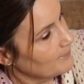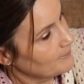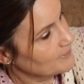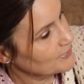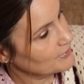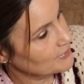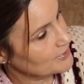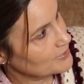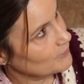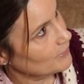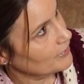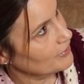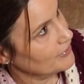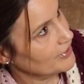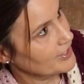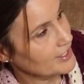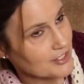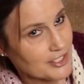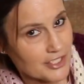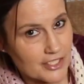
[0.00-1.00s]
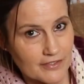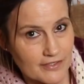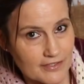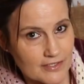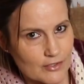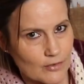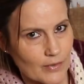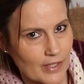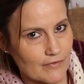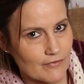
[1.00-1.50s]
So it's one of these that
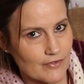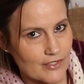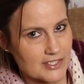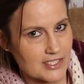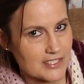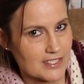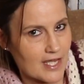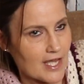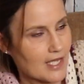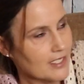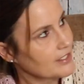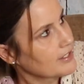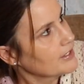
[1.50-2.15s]
it's quite versatile,